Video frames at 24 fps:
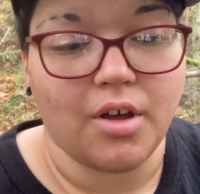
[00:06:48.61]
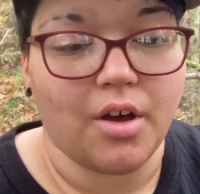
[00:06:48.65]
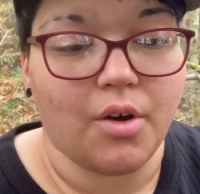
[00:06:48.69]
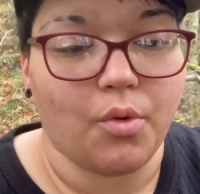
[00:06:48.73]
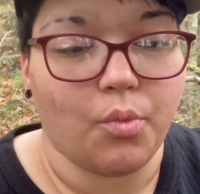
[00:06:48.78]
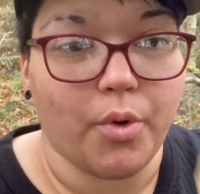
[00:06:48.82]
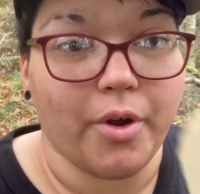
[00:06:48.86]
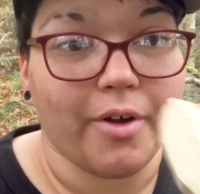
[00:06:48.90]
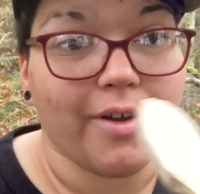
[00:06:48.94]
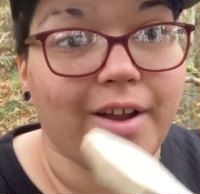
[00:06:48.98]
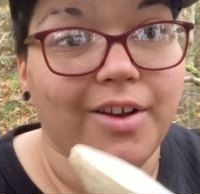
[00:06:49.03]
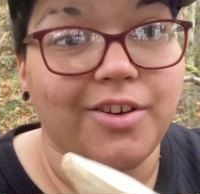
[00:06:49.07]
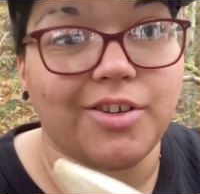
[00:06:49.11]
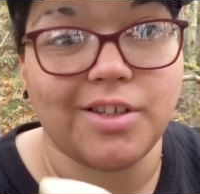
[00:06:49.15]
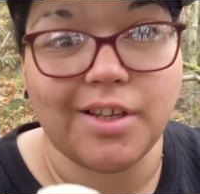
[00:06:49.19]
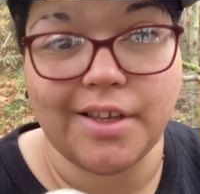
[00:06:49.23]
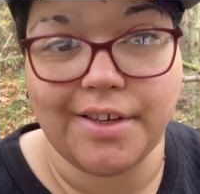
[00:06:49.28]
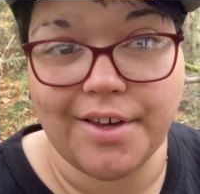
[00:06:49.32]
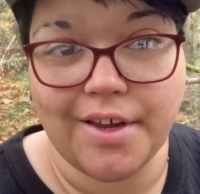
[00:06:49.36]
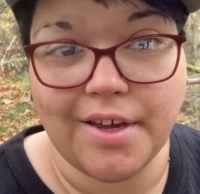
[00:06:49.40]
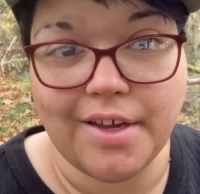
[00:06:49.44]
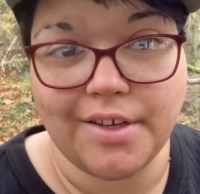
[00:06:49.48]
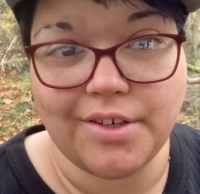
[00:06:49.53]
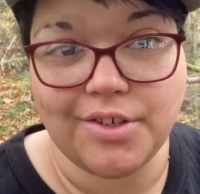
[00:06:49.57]
we're actually
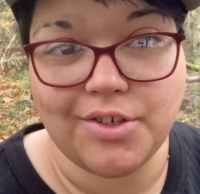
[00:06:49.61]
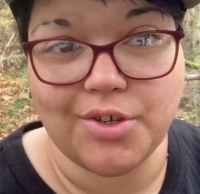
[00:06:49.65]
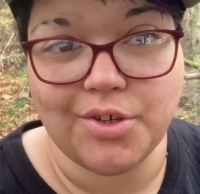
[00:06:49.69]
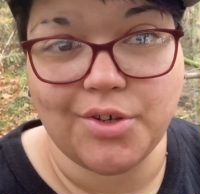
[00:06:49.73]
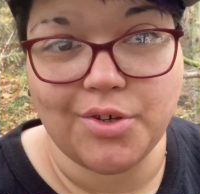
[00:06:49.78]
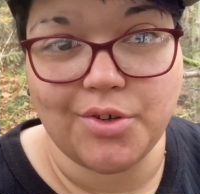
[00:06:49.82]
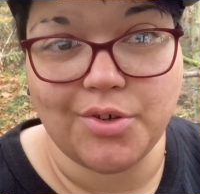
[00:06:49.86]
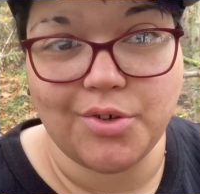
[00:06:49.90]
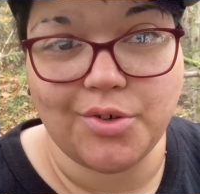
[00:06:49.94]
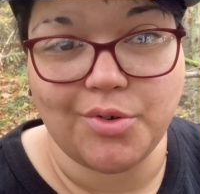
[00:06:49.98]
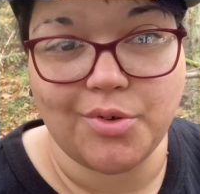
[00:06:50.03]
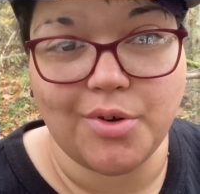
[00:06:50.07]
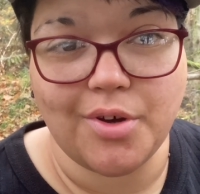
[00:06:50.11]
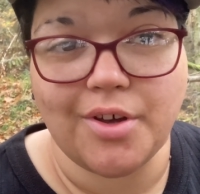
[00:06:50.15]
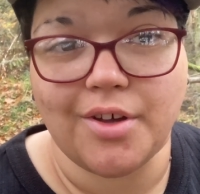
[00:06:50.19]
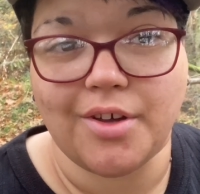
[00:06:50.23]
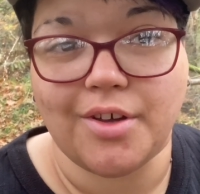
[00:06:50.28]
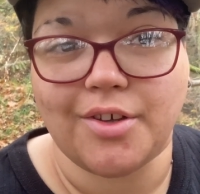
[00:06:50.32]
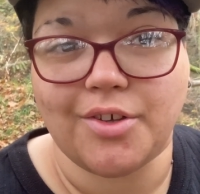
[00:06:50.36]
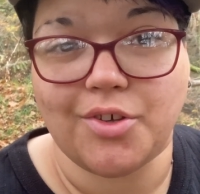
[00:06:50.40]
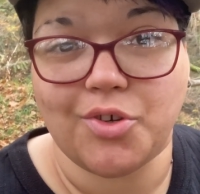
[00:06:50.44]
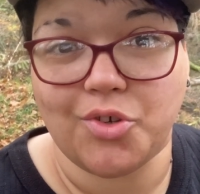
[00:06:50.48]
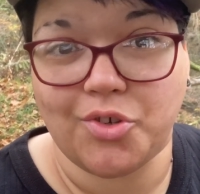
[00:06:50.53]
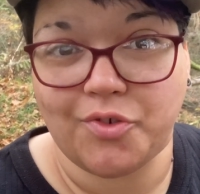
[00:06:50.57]
going to
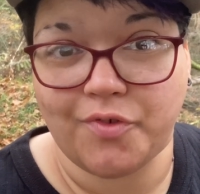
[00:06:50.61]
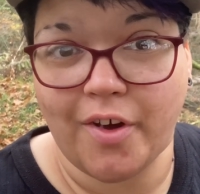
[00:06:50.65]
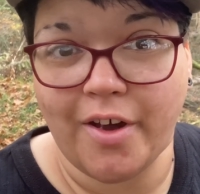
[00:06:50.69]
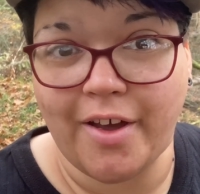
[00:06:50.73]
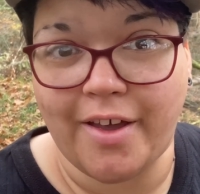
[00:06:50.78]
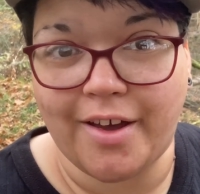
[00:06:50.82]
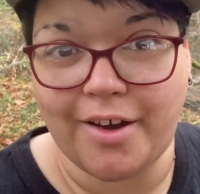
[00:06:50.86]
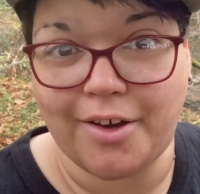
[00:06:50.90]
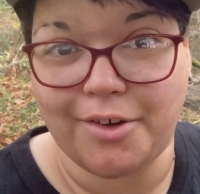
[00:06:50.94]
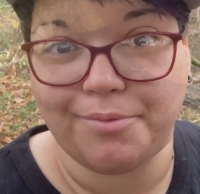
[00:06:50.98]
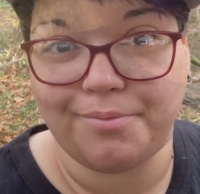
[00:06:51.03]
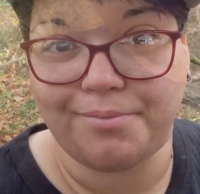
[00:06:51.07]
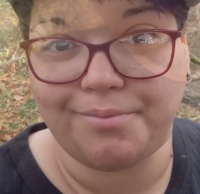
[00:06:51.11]
use fire.